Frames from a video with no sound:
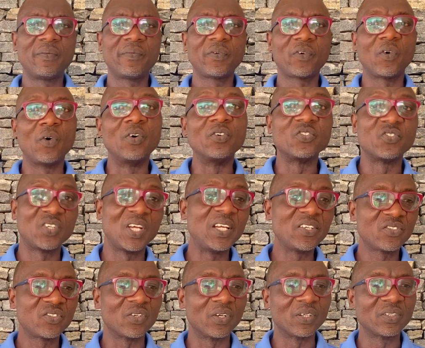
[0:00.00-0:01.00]

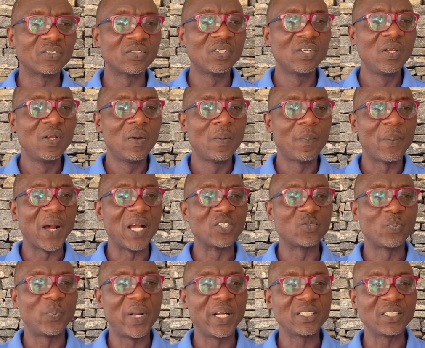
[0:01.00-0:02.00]
consensus
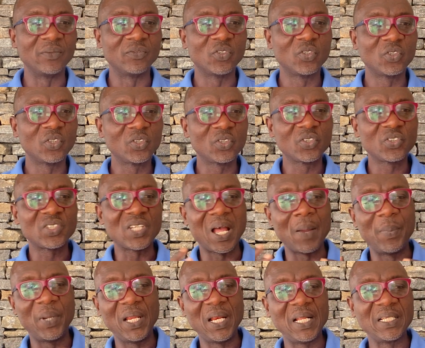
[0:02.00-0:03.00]
perspective. So social
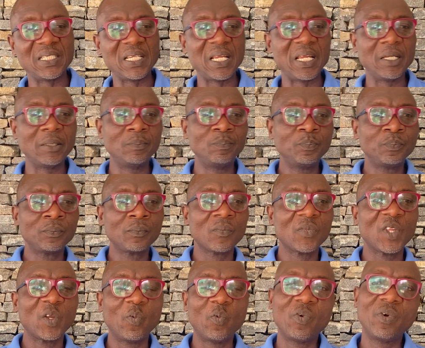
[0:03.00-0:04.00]
stability,
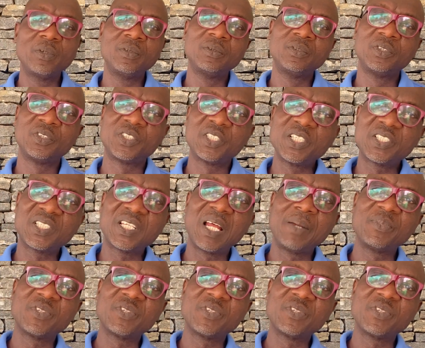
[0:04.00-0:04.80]
system